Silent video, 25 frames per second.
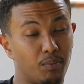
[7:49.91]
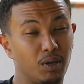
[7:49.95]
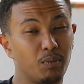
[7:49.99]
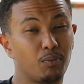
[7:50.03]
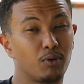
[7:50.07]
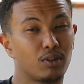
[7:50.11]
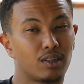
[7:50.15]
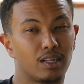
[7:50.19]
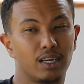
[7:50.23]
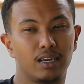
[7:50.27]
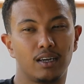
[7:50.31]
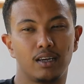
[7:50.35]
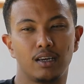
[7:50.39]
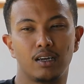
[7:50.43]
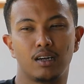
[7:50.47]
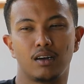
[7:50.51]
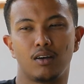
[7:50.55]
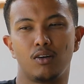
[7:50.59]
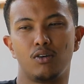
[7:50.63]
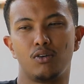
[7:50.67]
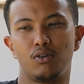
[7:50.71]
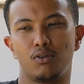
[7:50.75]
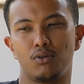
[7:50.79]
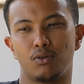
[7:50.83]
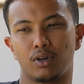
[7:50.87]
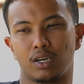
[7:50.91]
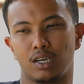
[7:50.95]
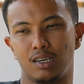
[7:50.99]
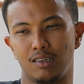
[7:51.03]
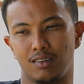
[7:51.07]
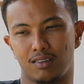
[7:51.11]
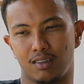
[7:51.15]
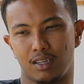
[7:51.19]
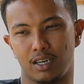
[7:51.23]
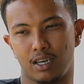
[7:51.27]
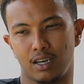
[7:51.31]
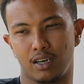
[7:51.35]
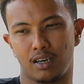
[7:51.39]
People think, oh,
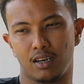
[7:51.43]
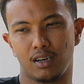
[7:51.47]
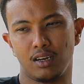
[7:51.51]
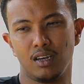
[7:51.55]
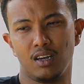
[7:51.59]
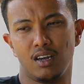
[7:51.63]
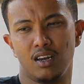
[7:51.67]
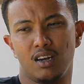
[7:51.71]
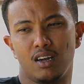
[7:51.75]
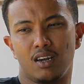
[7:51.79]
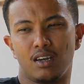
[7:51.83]
he's there,